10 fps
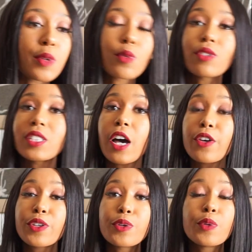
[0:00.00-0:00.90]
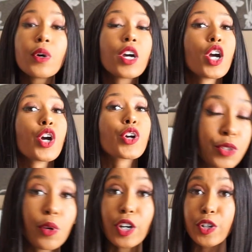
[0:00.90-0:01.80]
it will tell you
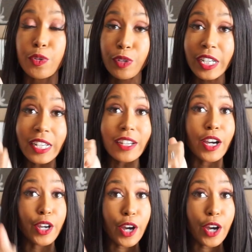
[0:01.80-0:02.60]
you are green, a